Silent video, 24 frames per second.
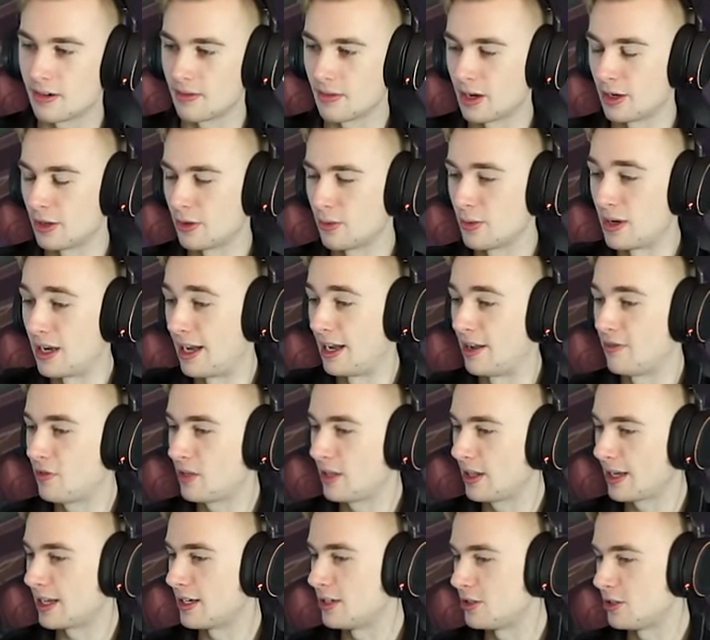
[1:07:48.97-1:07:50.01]
I don't know why. I feel
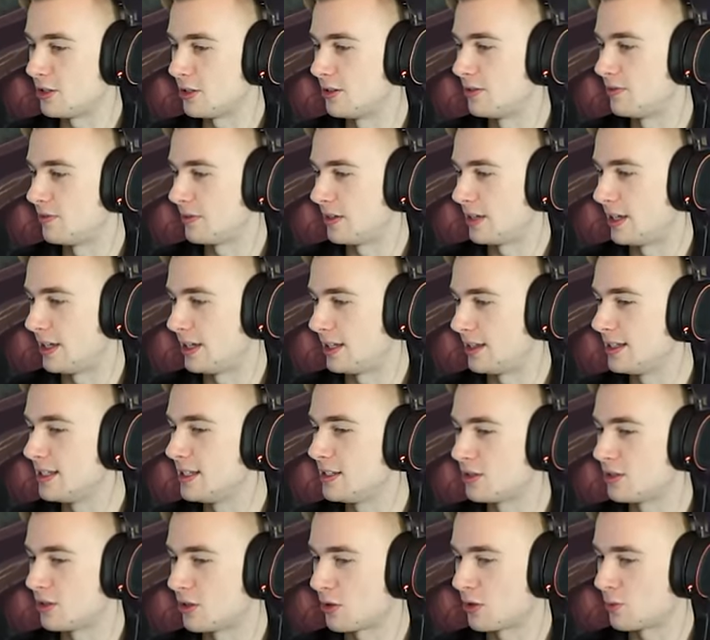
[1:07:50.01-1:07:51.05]
like I deserve at
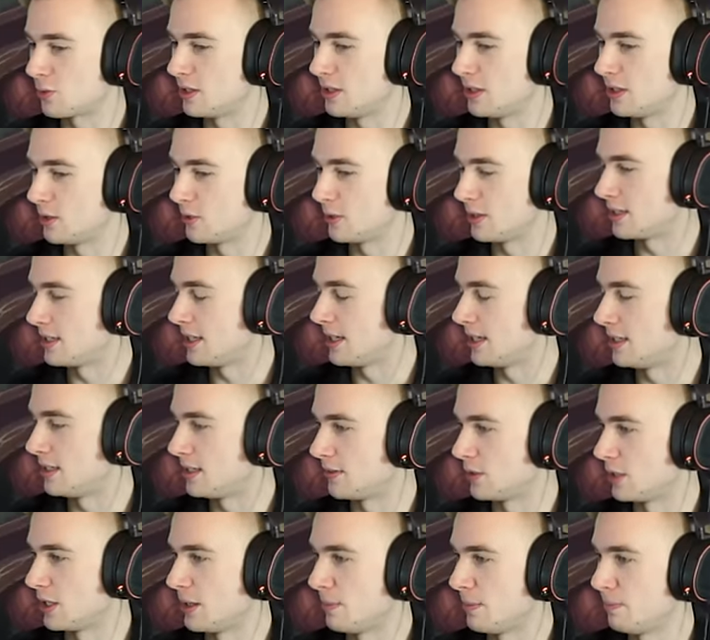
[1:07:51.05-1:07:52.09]
least three quicksands
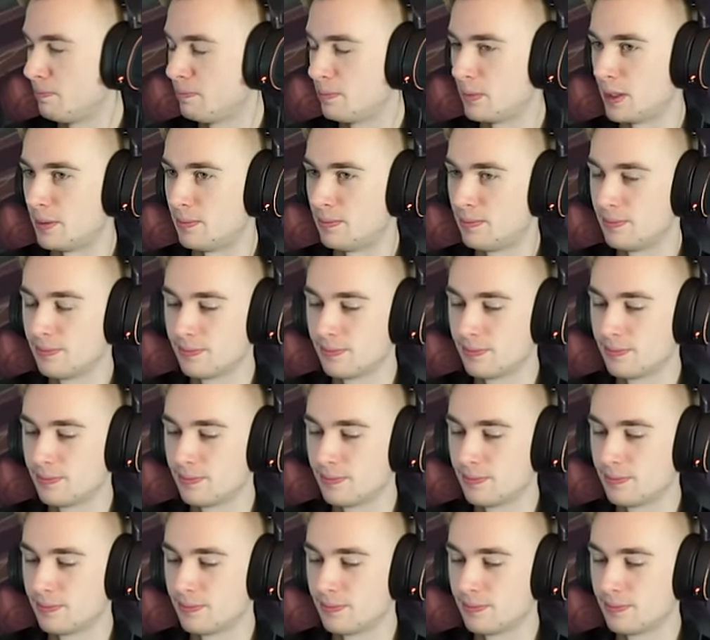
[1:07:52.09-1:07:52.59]
every game, but